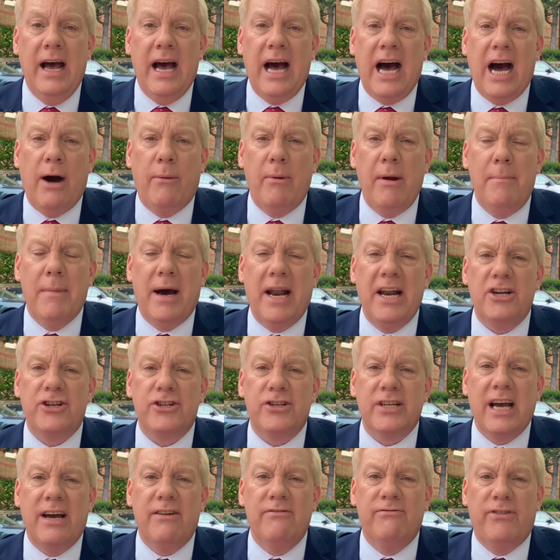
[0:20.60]
how he
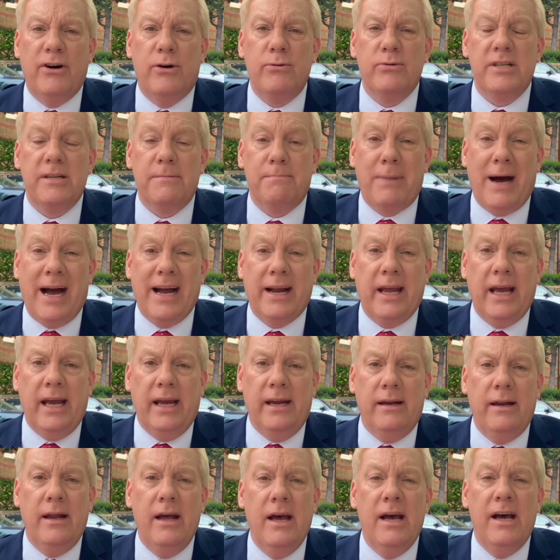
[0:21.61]
managed to get voted back
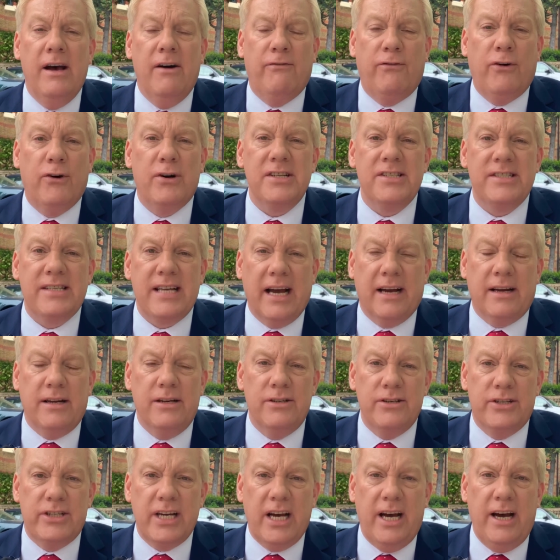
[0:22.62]
in for a
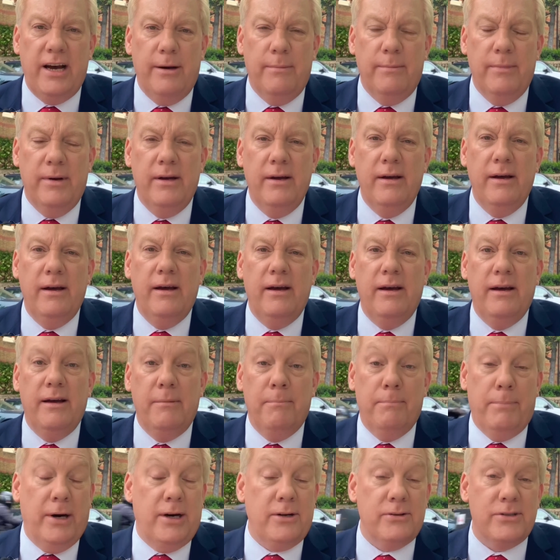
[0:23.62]
second term.
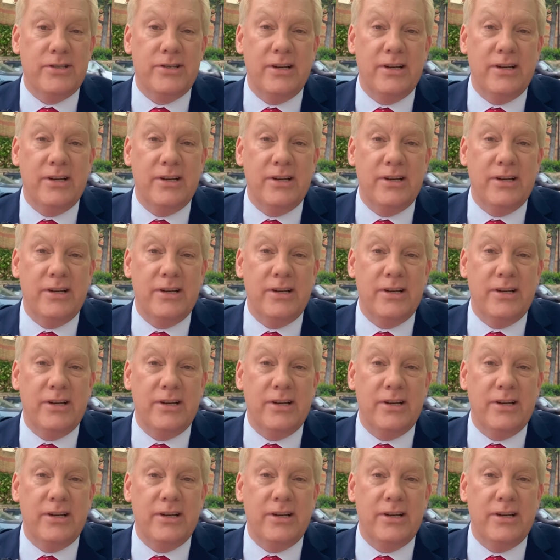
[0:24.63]
But,